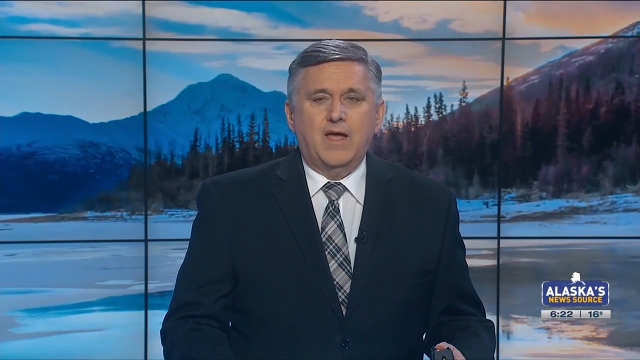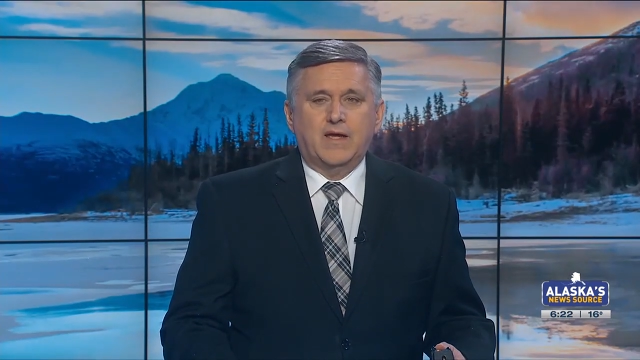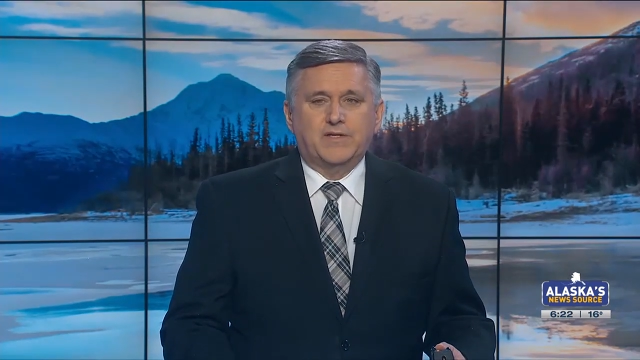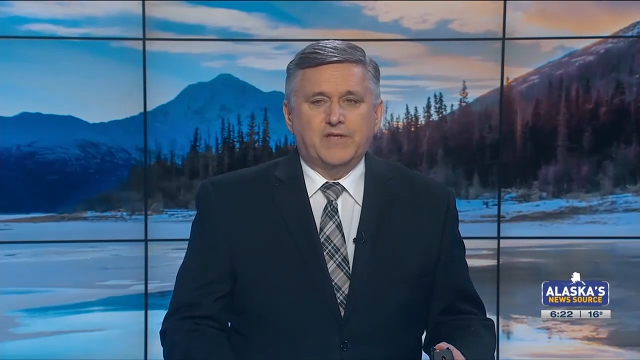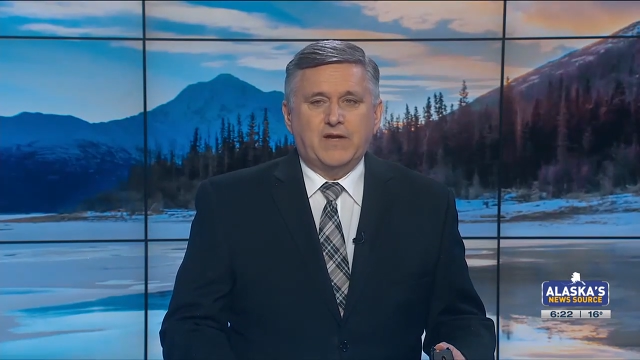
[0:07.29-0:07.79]

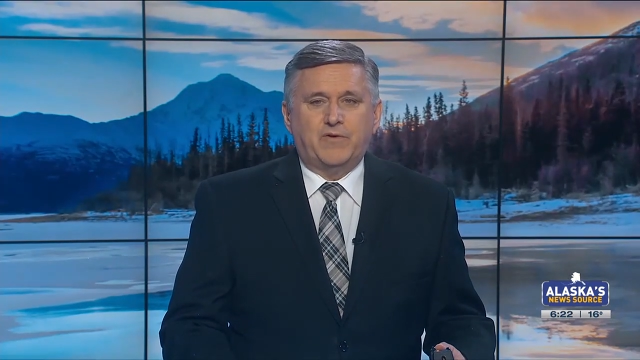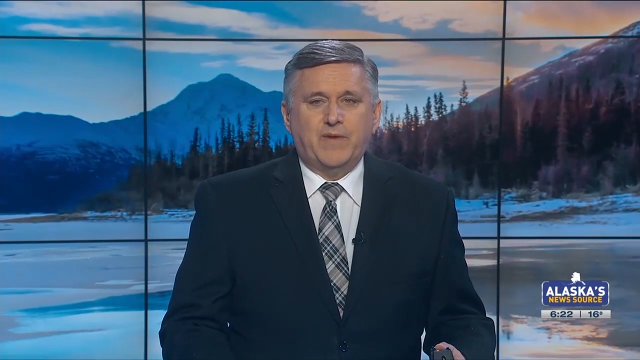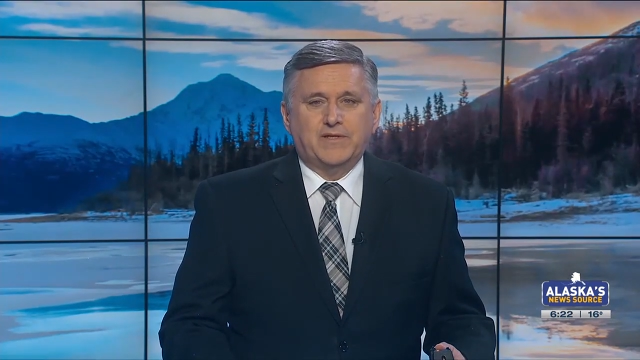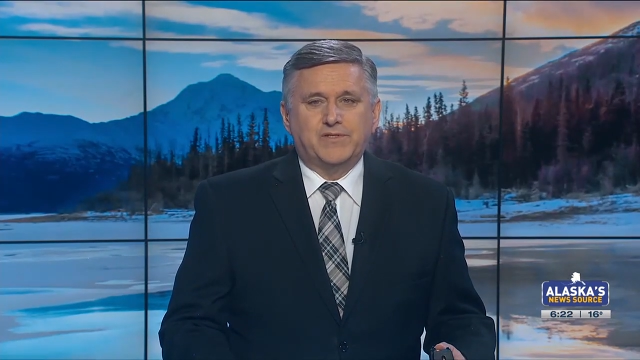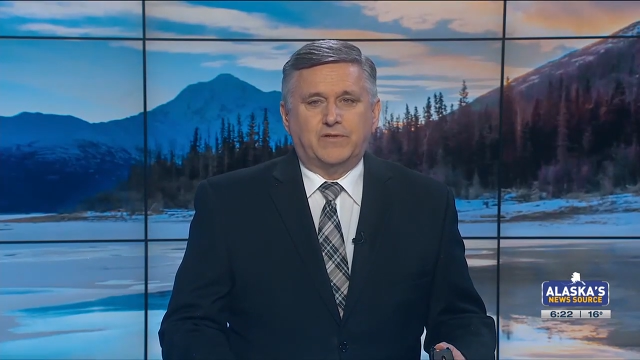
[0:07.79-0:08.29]
Cassandra
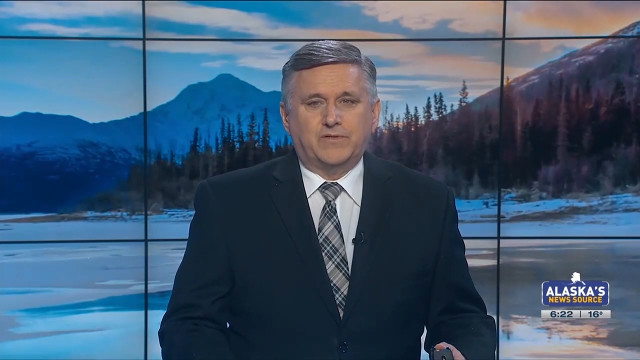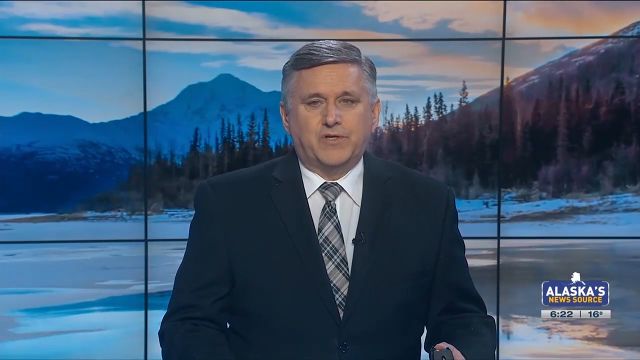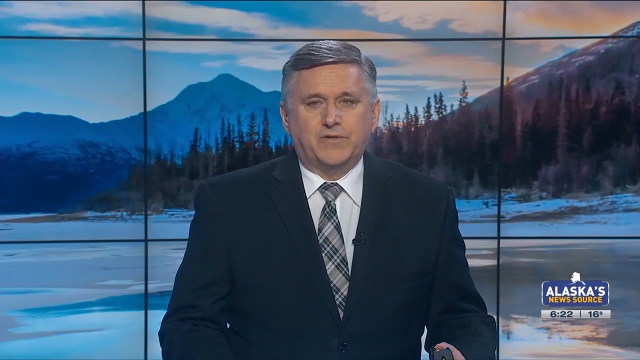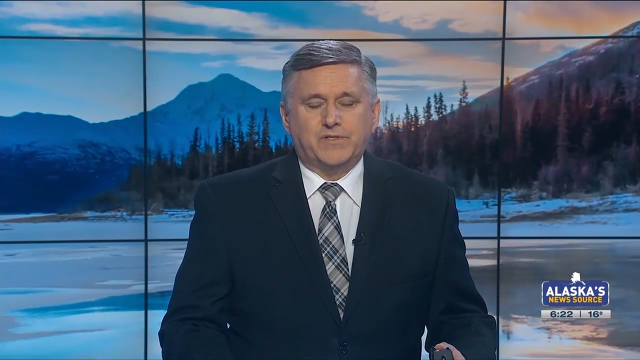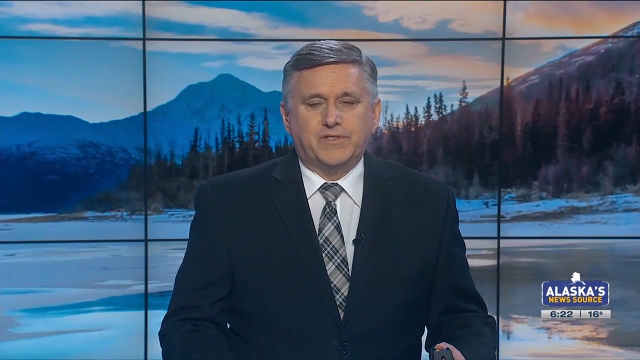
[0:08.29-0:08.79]
Mansell
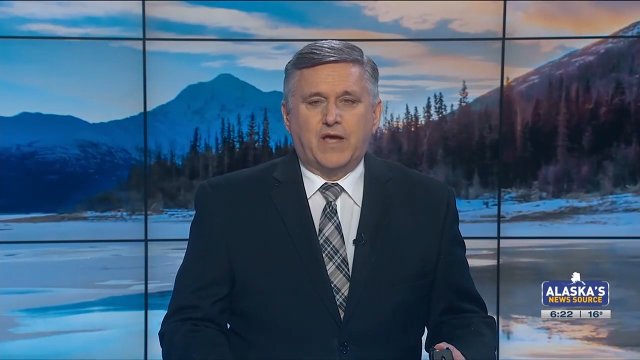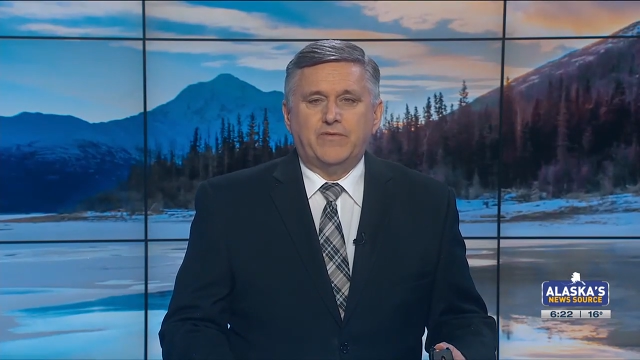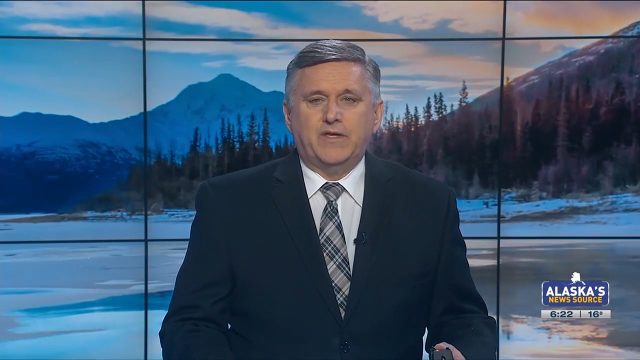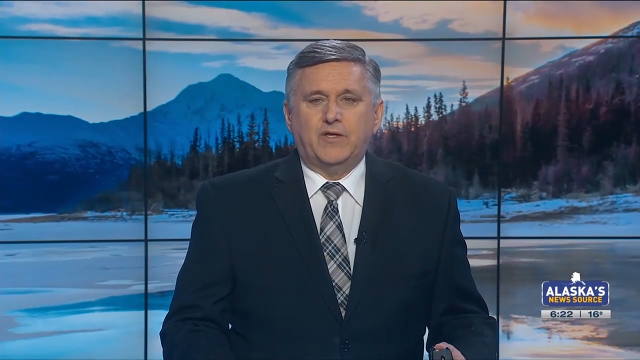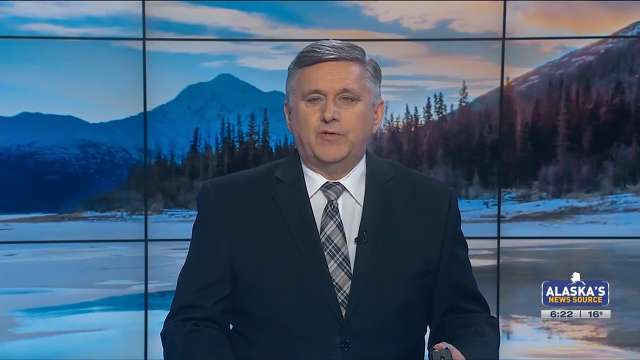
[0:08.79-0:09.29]
shows us how
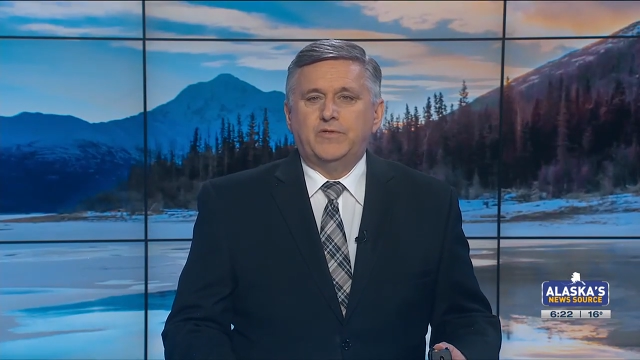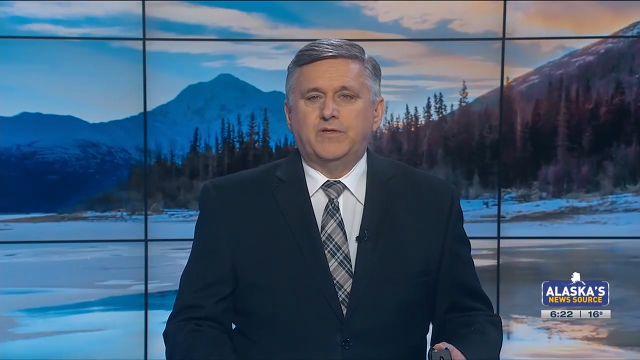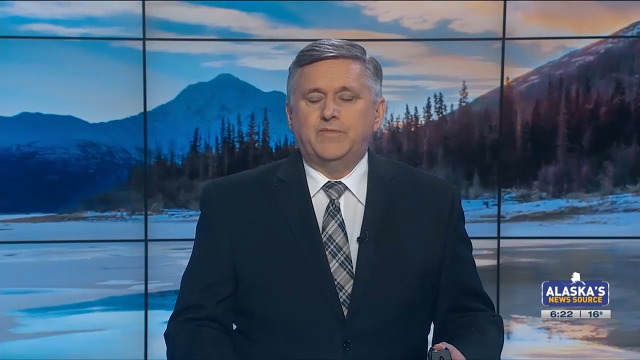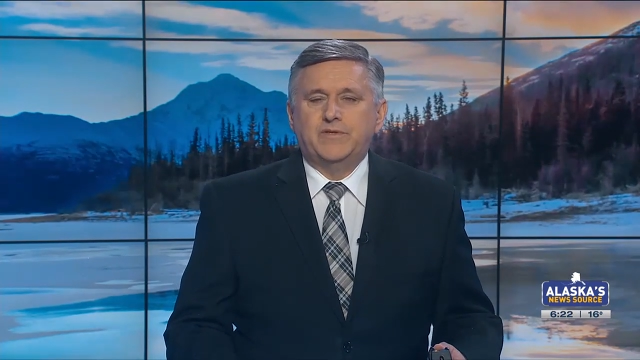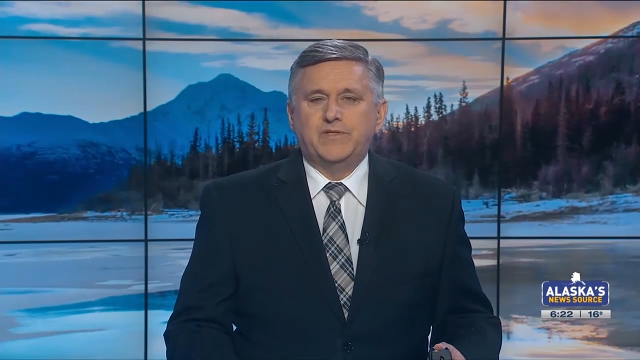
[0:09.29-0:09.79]
the Alutiiq
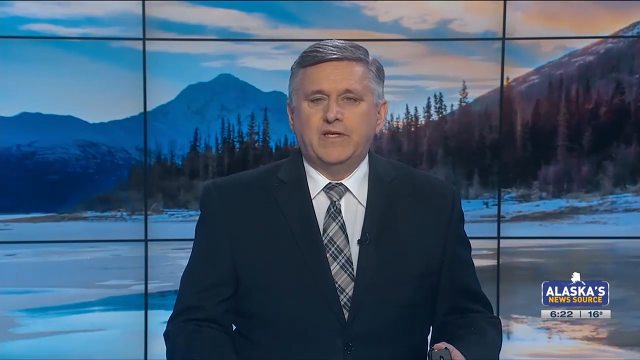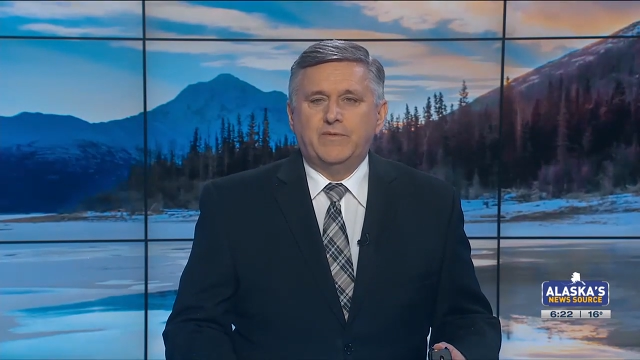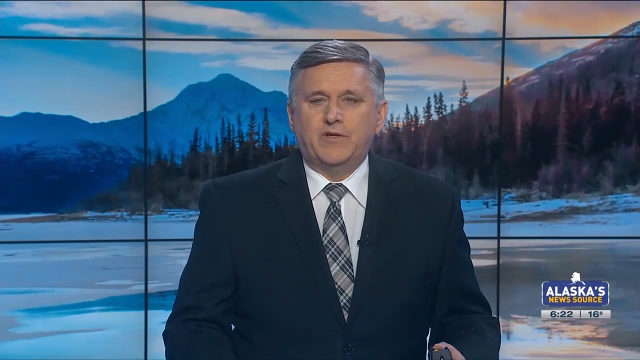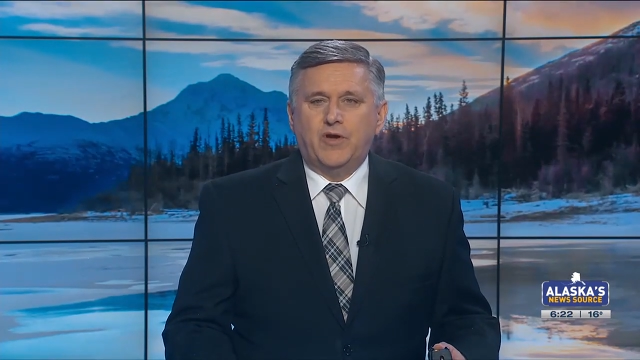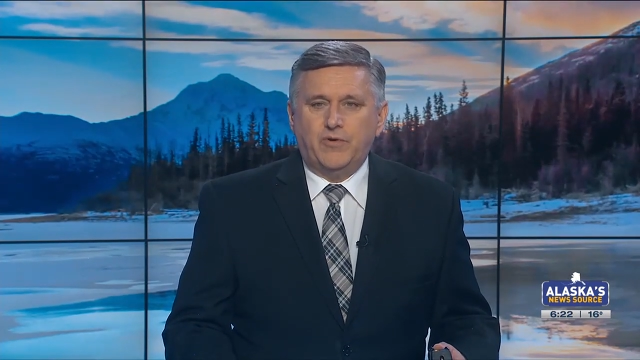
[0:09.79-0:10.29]
Museum
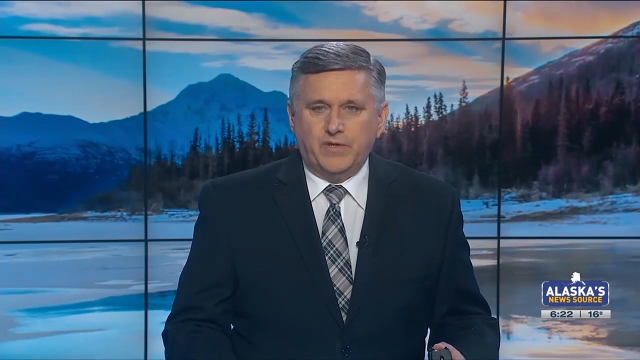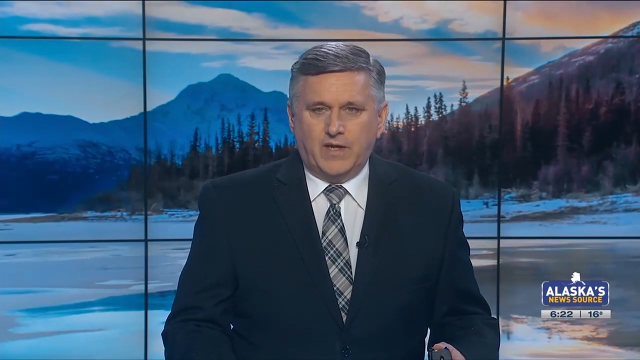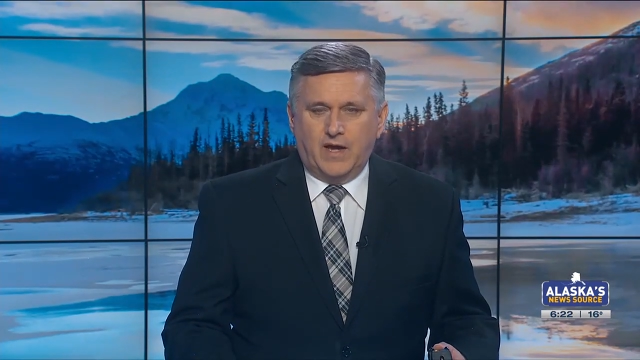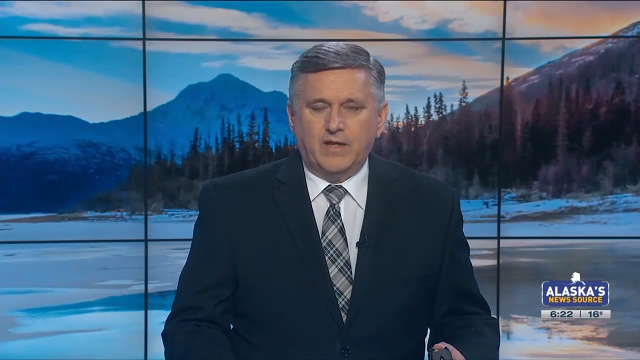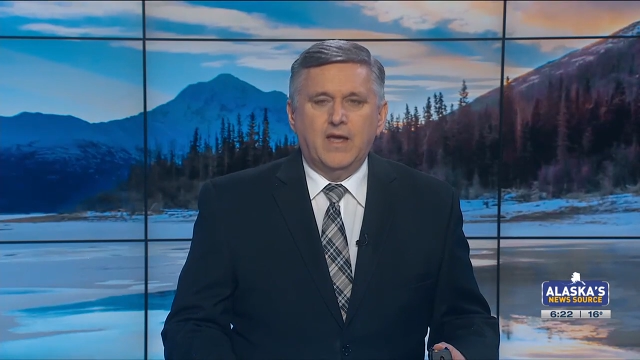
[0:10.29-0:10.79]
in
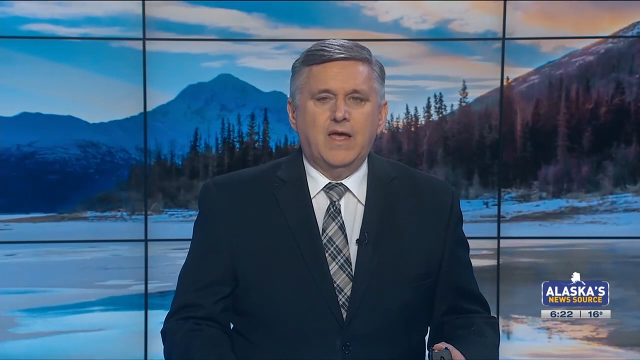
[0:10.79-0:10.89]
Kodiak